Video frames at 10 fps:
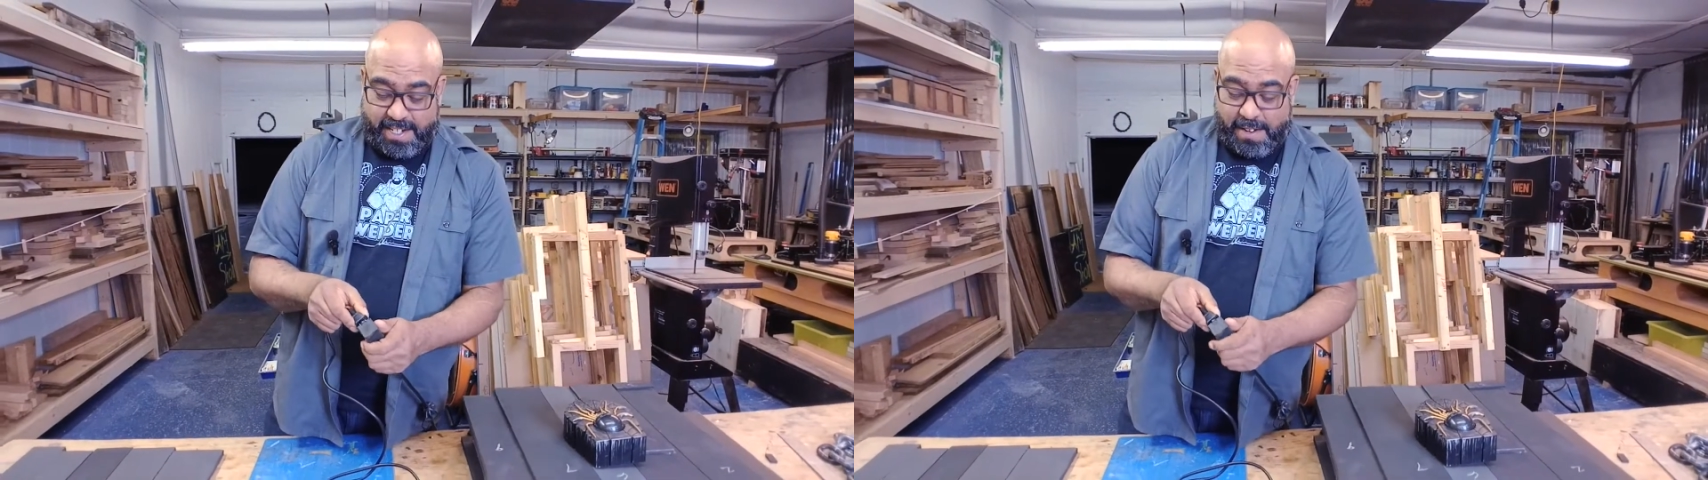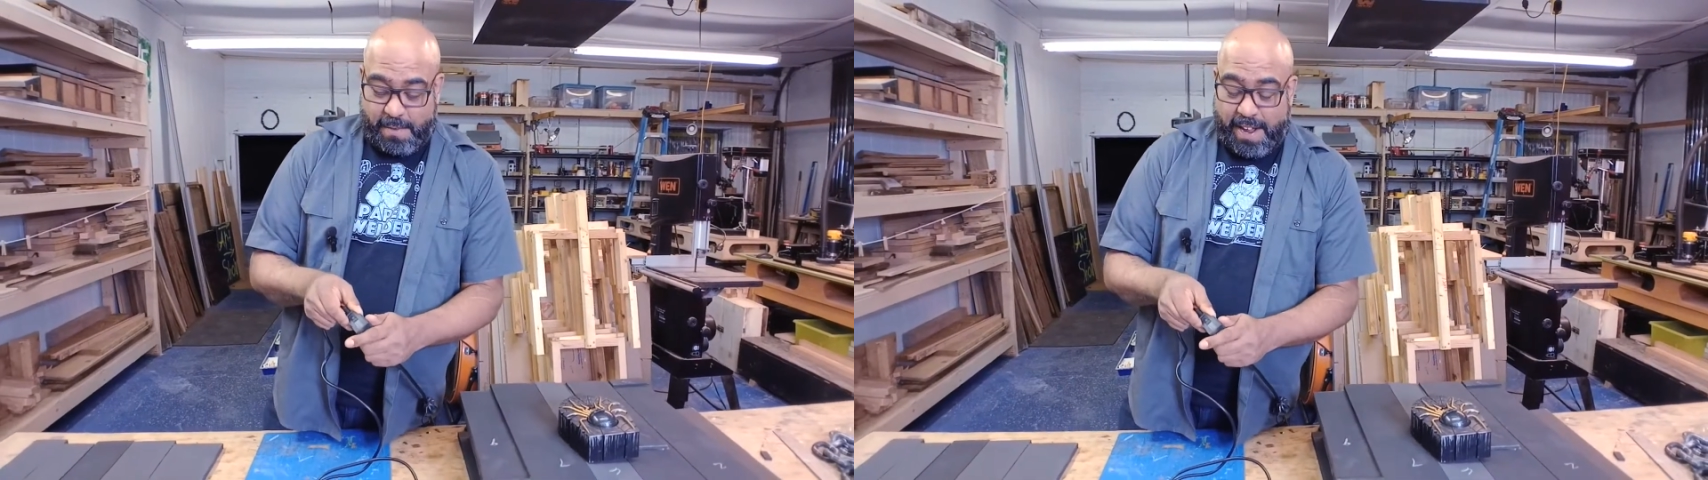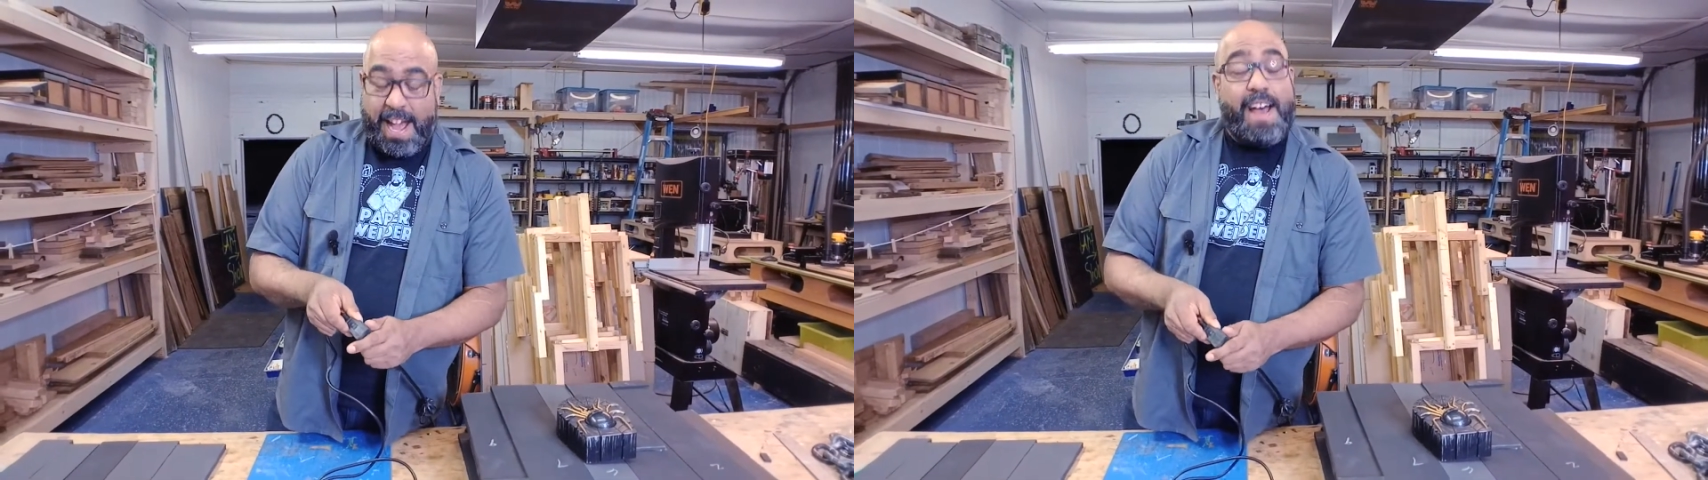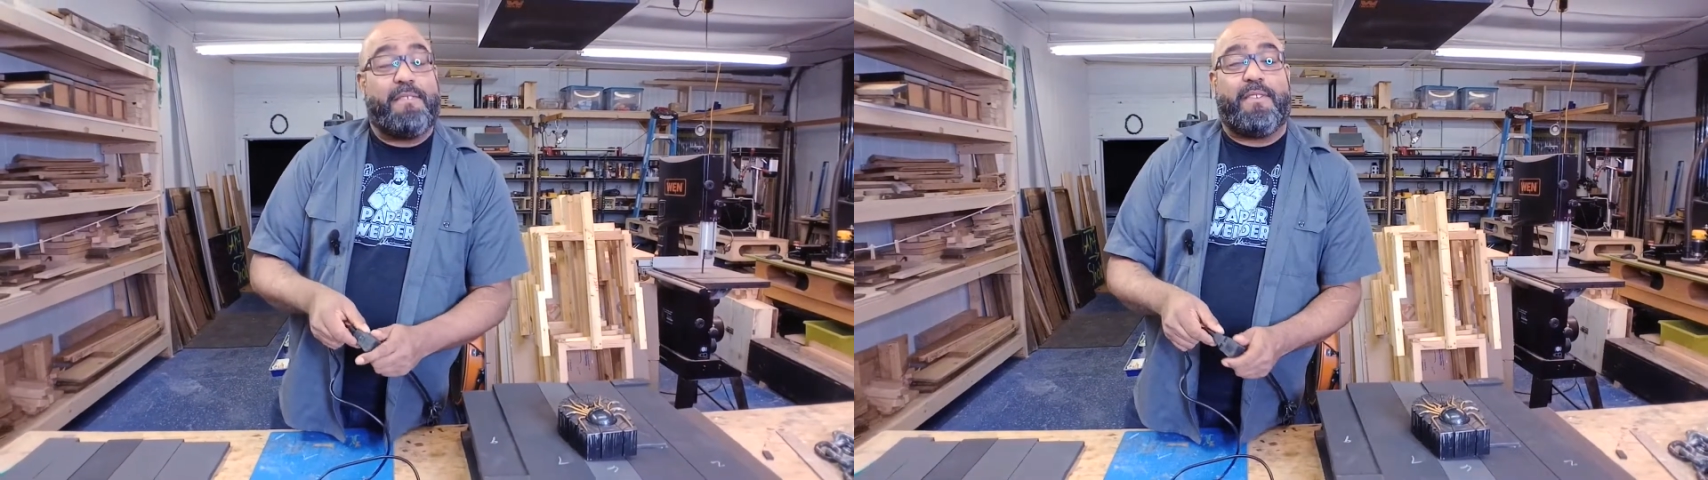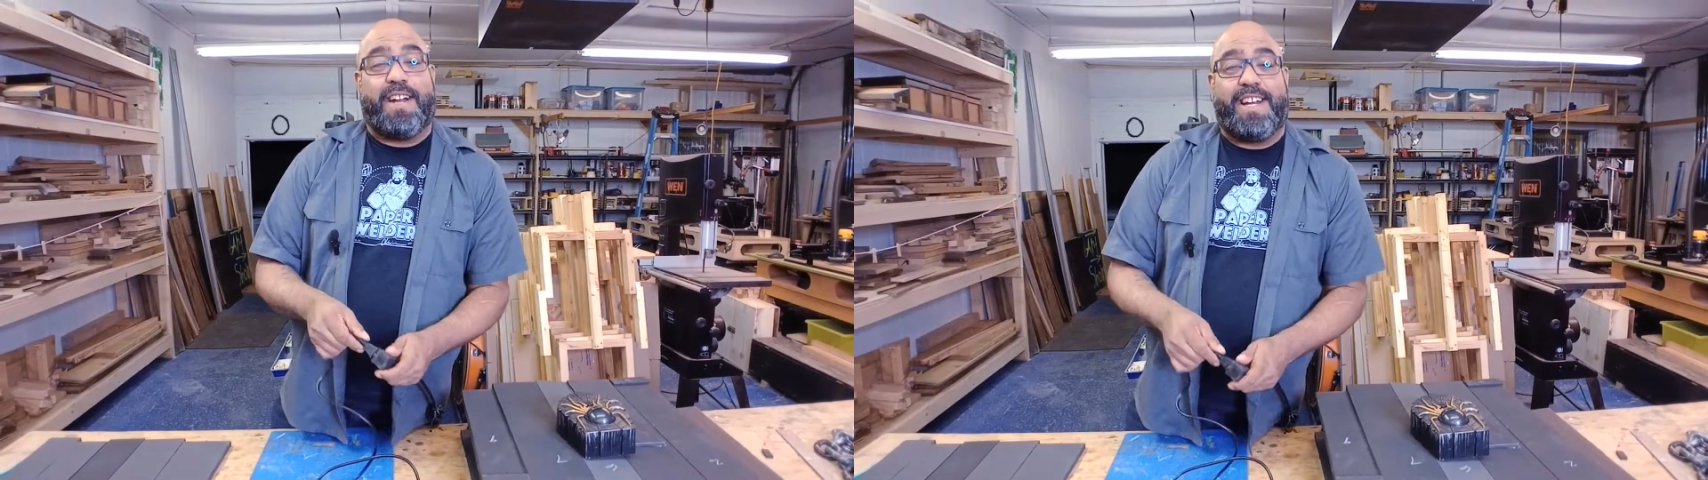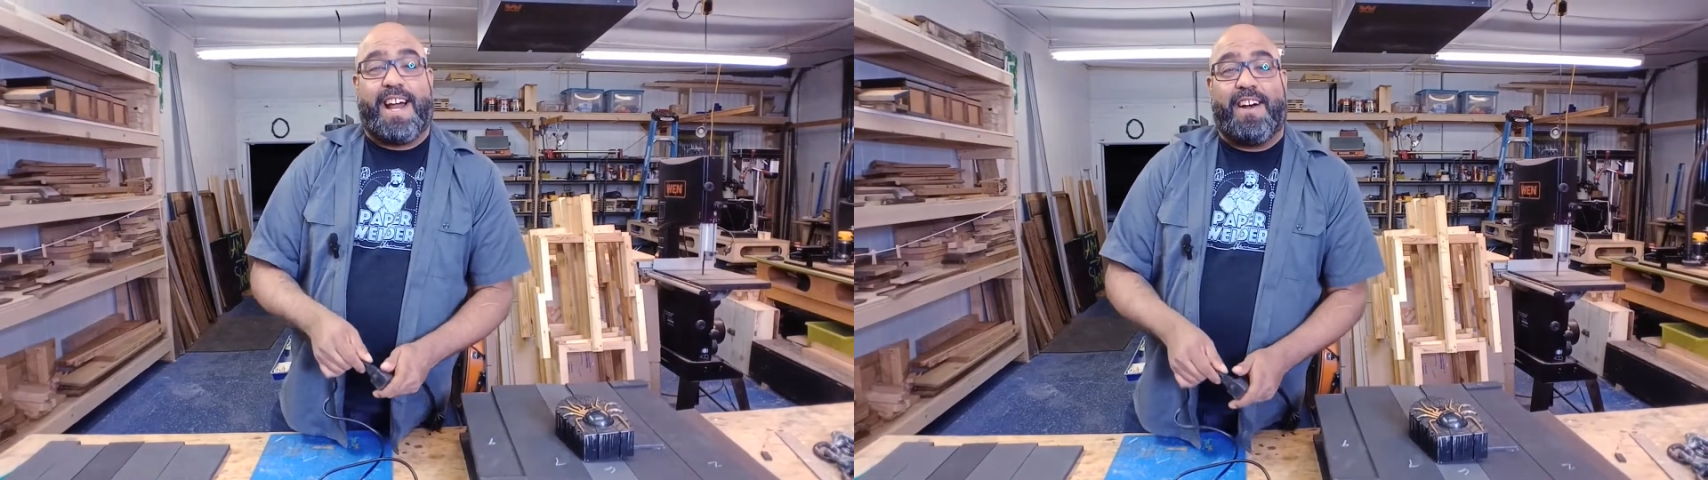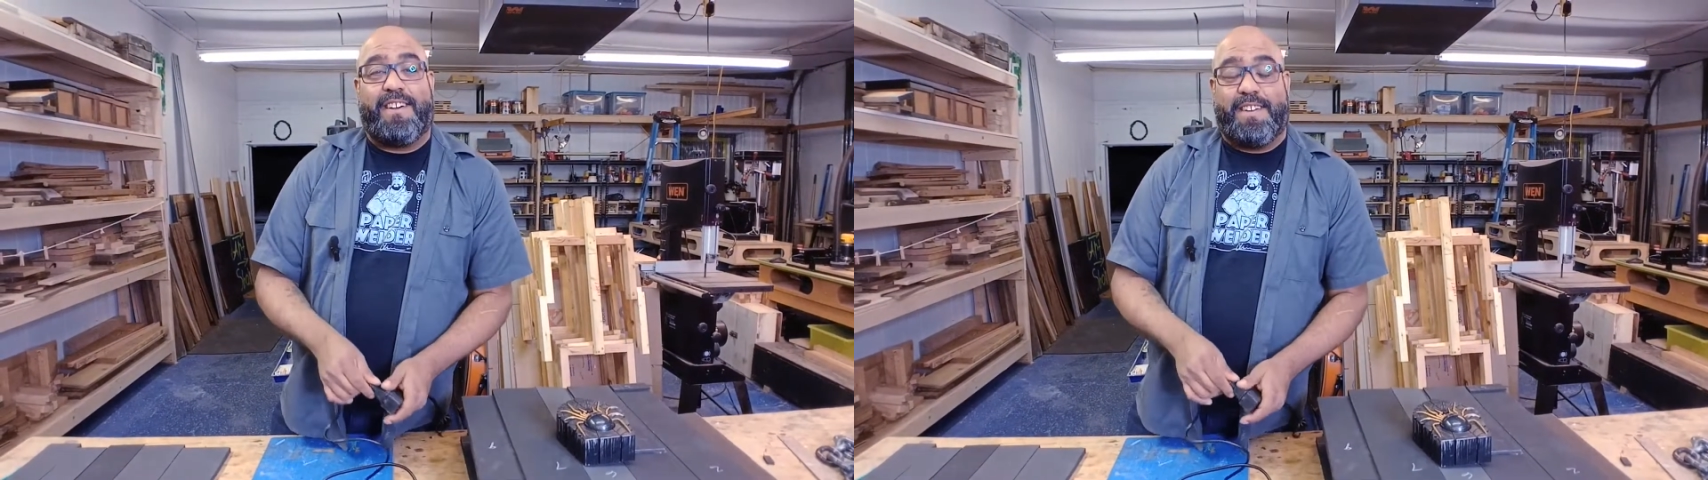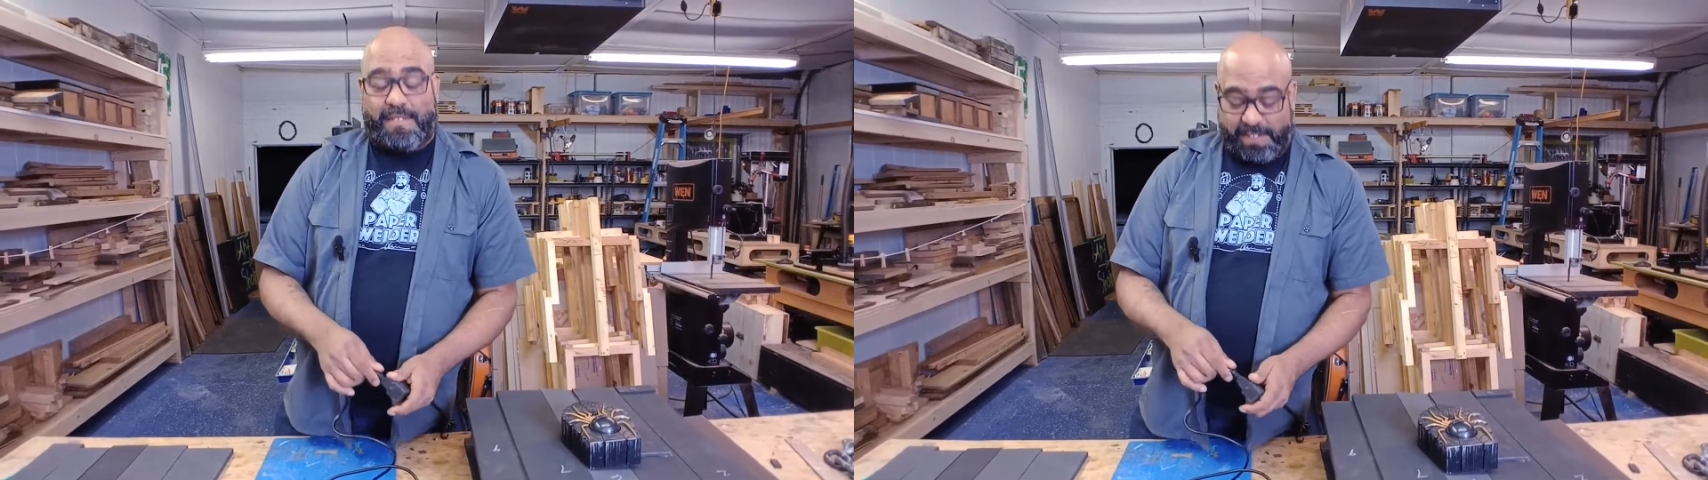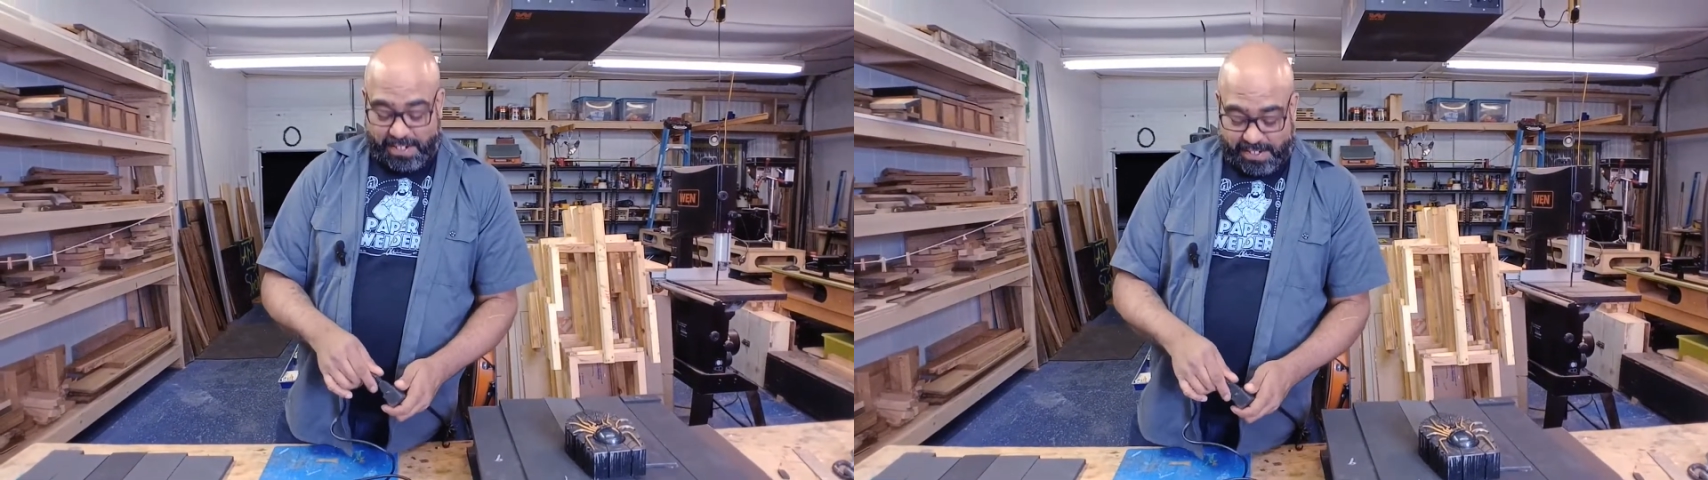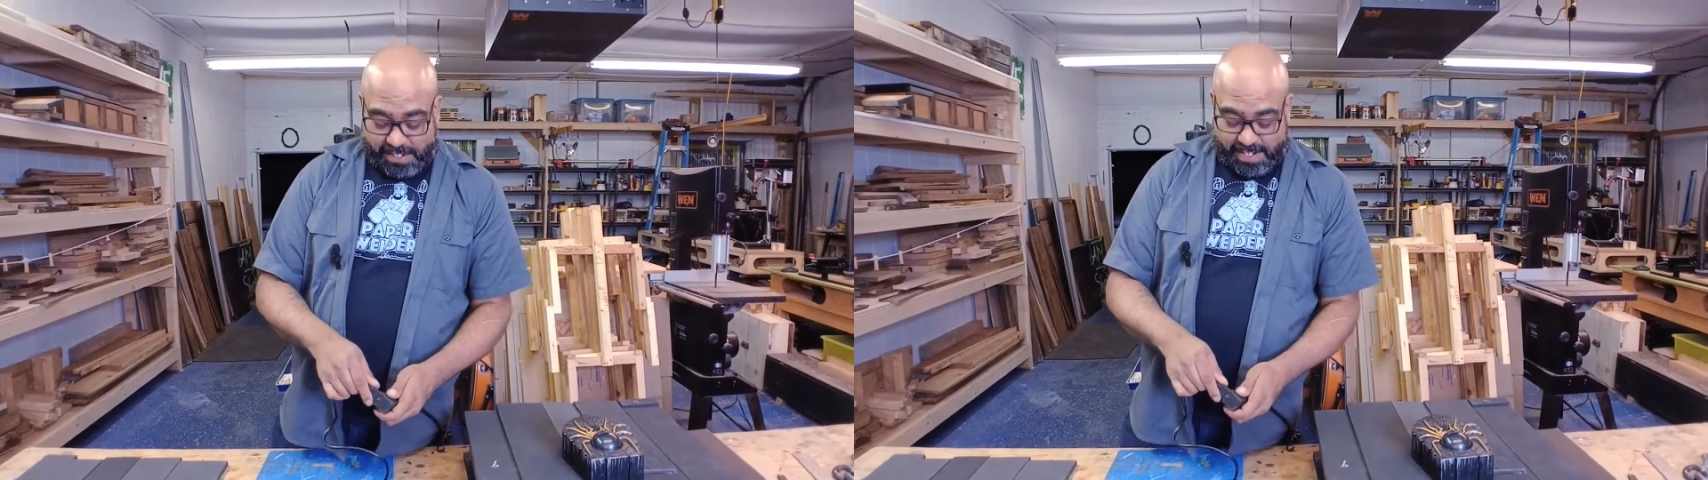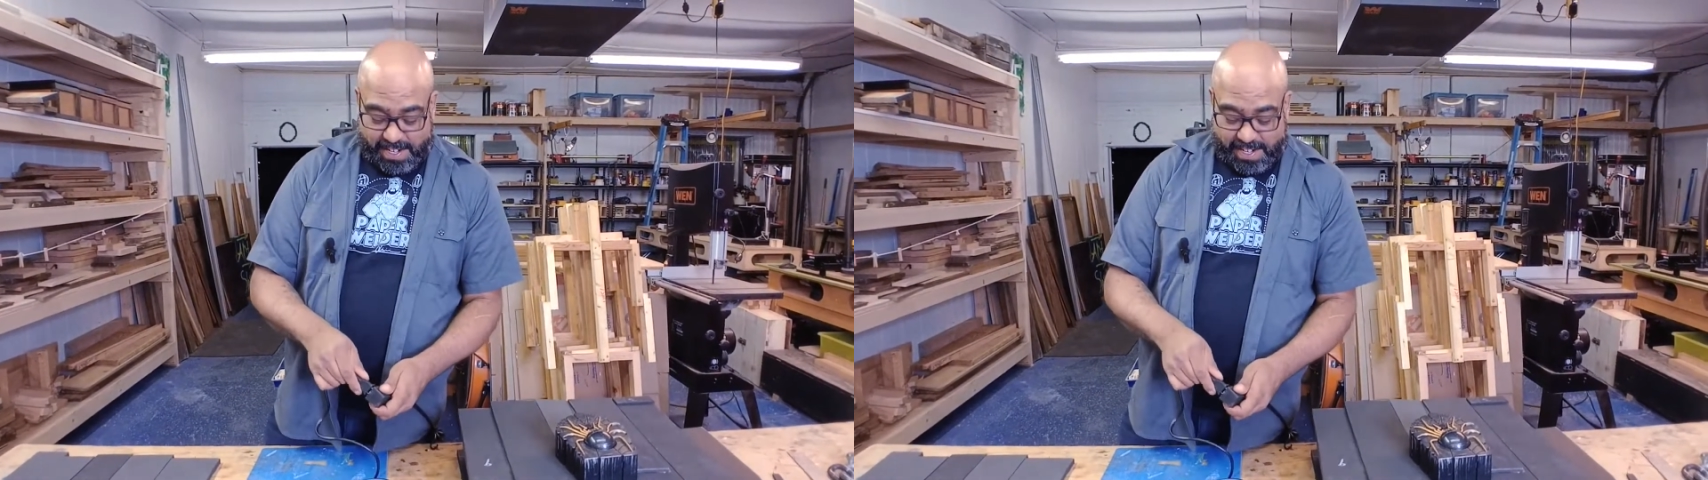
that we have right now. If there's